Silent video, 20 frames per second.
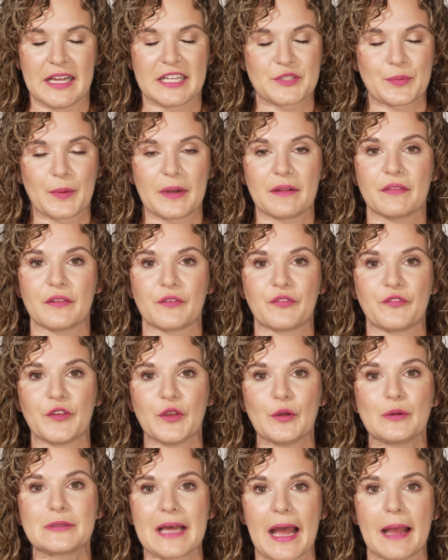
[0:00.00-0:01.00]
It's one of the
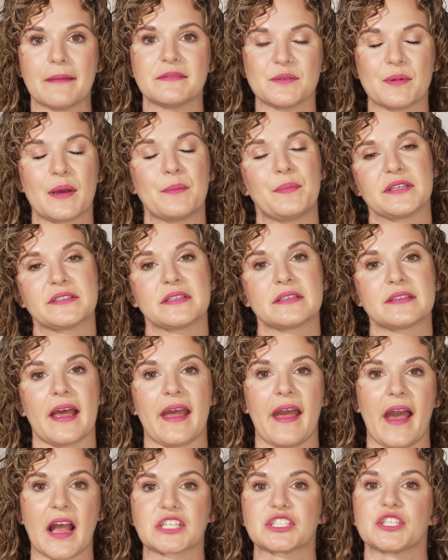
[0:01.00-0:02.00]
few times in my business
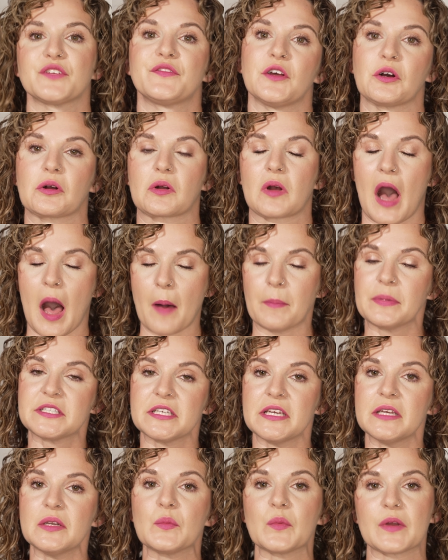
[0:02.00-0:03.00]
I actually feel
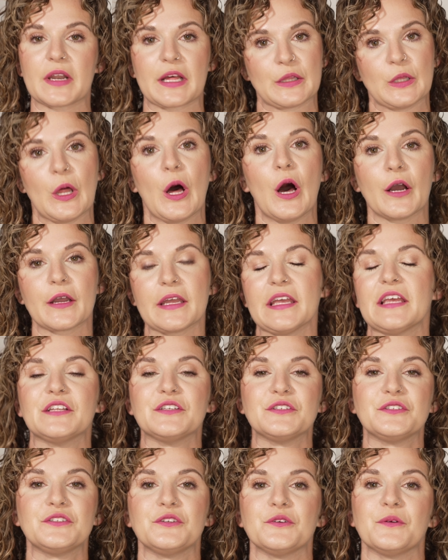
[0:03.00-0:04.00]
competent when I log
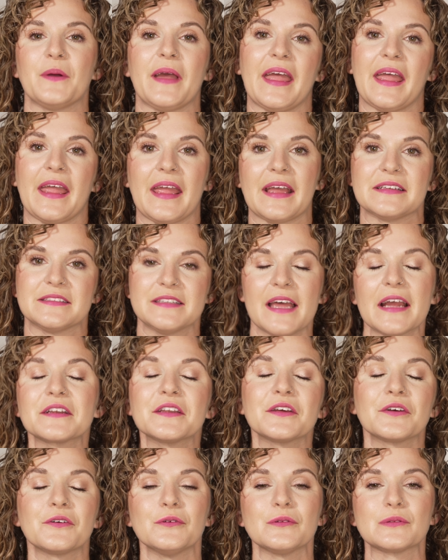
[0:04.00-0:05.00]
into a
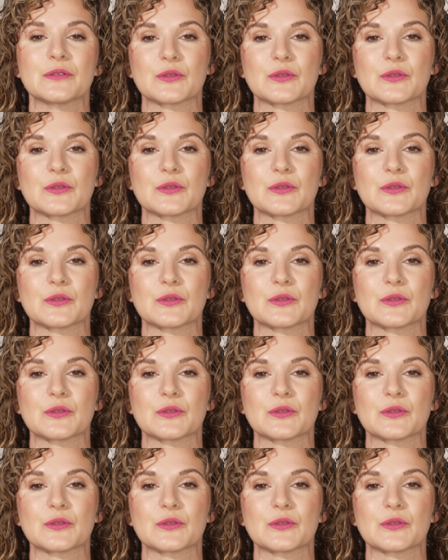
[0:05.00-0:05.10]
technical